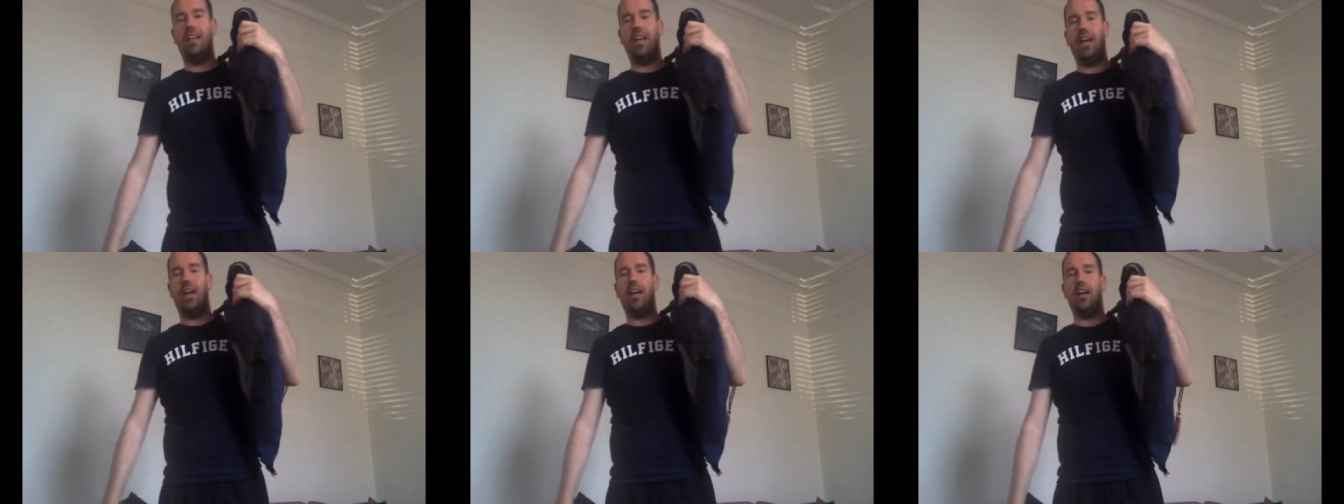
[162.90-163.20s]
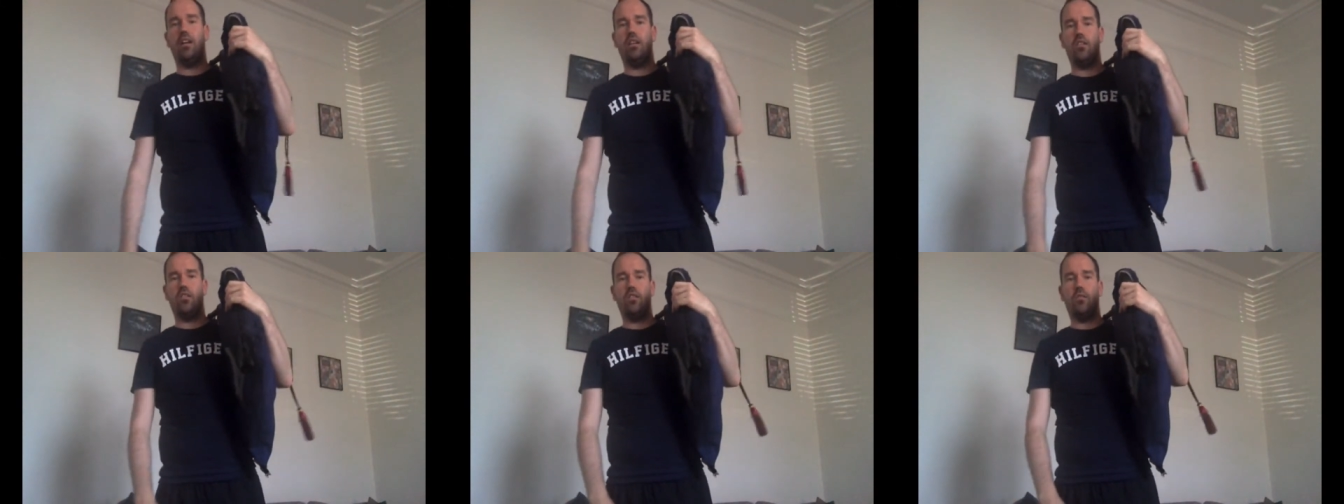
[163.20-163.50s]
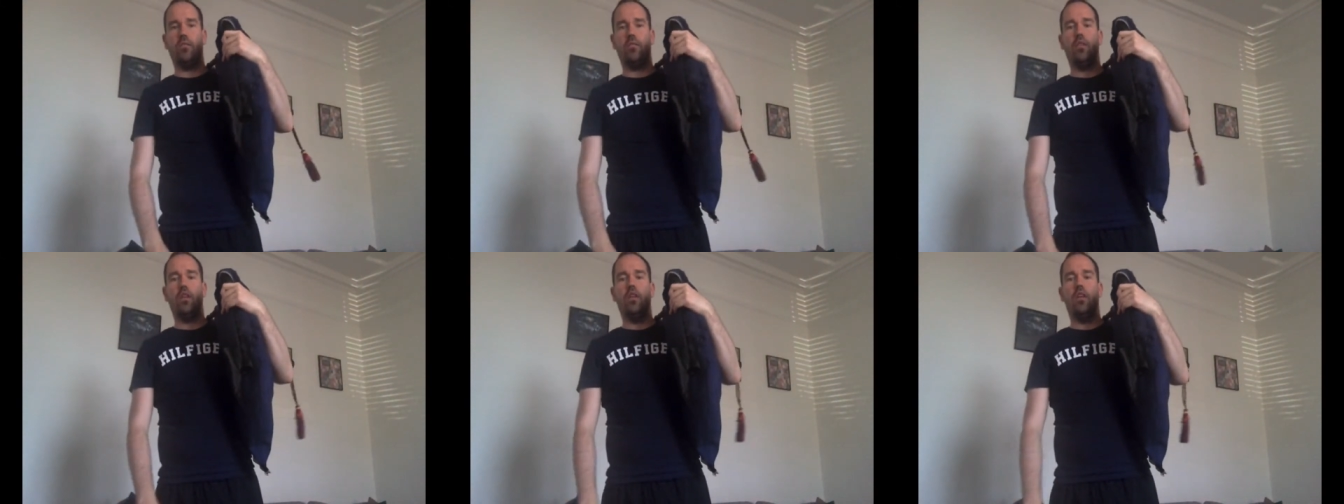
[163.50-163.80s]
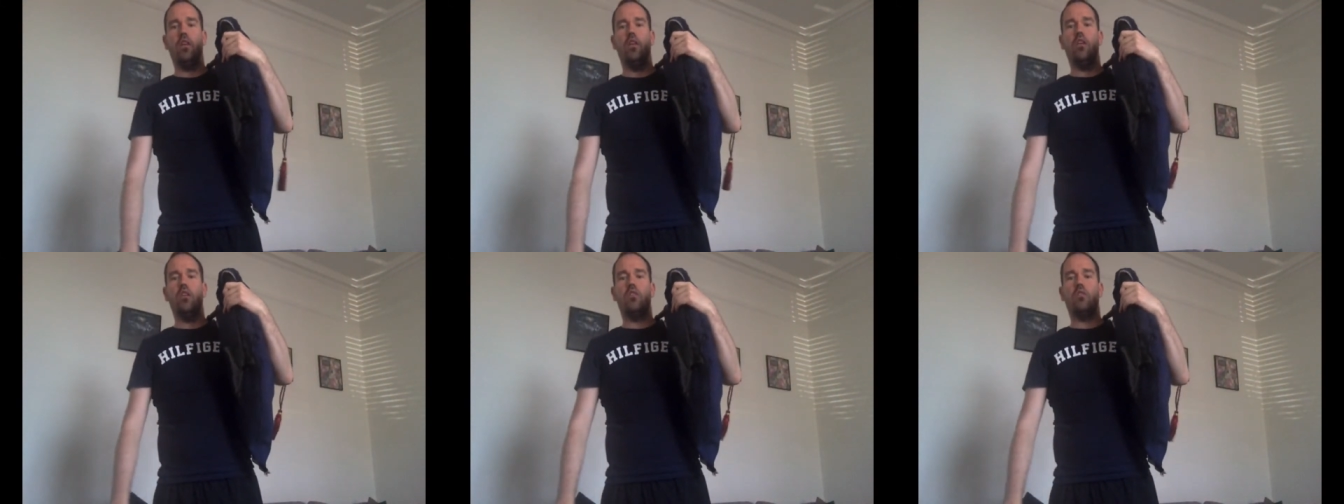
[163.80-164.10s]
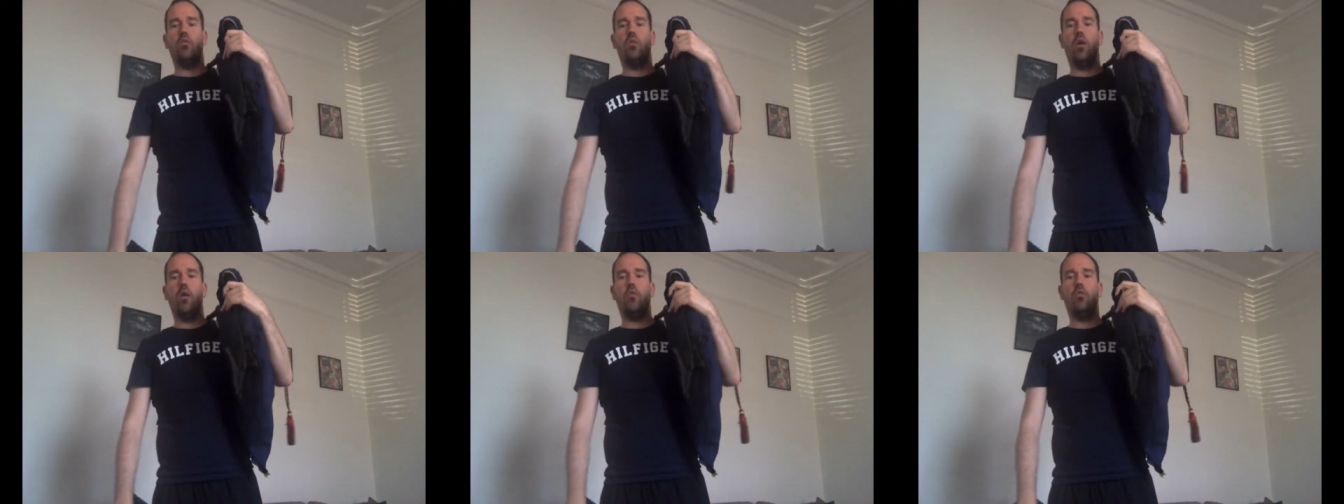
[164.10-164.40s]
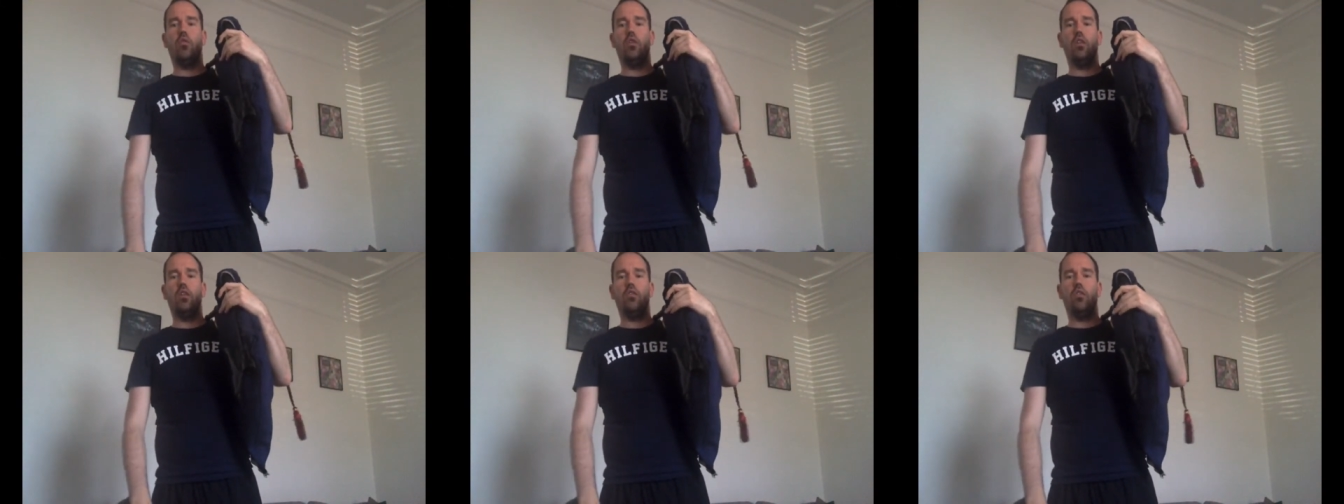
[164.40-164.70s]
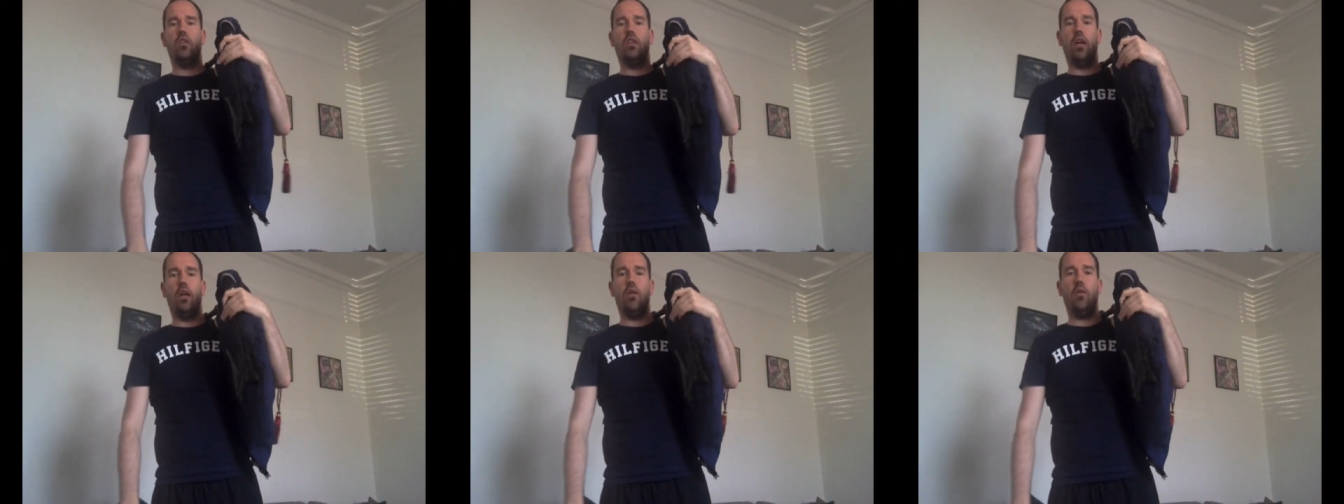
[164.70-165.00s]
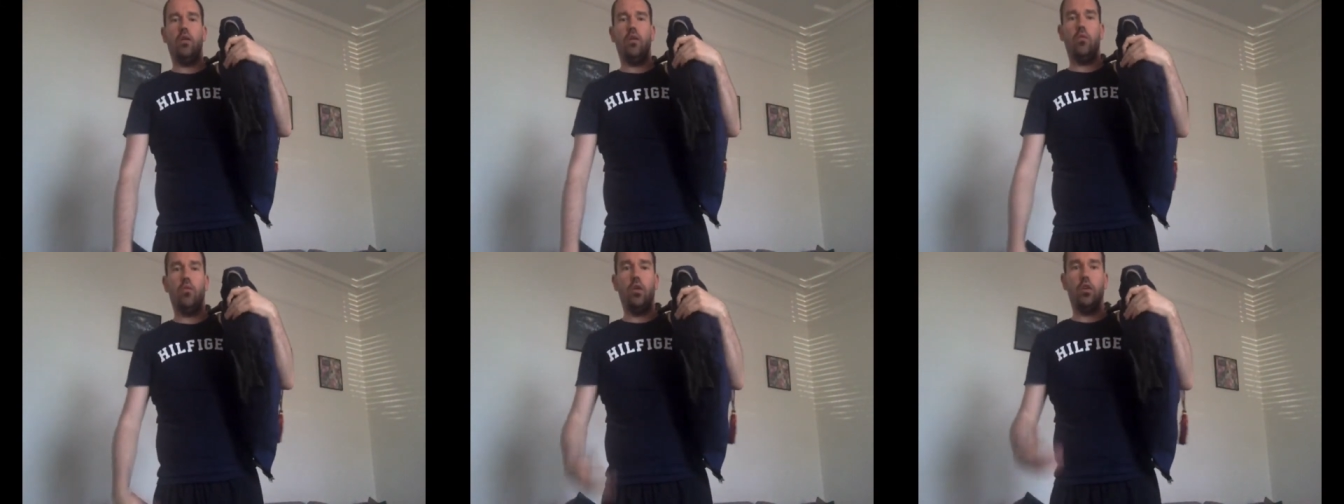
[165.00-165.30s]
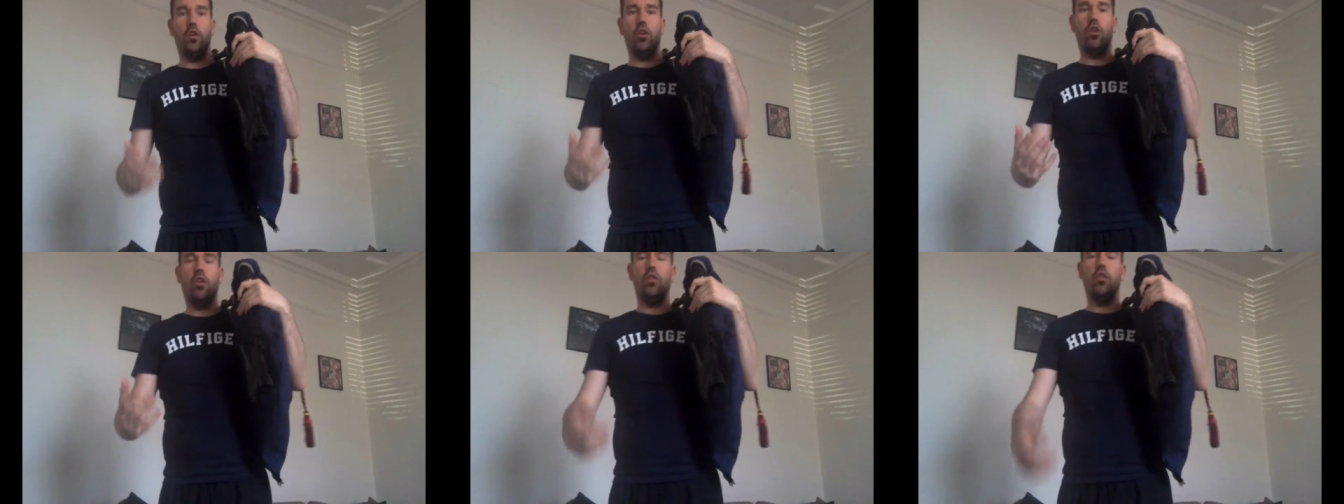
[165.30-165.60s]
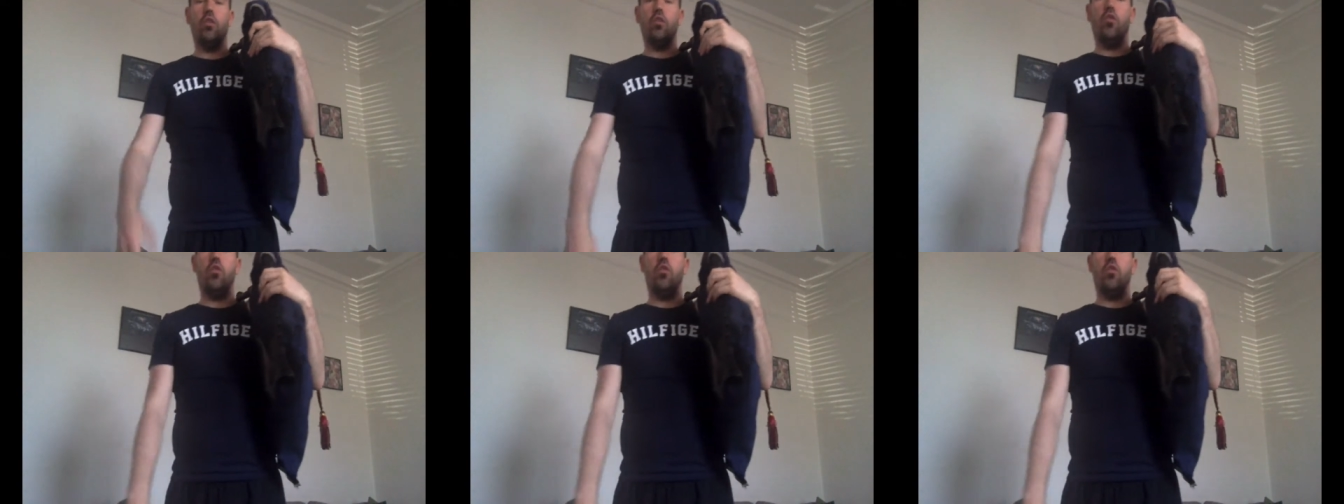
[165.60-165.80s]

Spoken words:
Hz. So what I'm going to do now, and what you can do at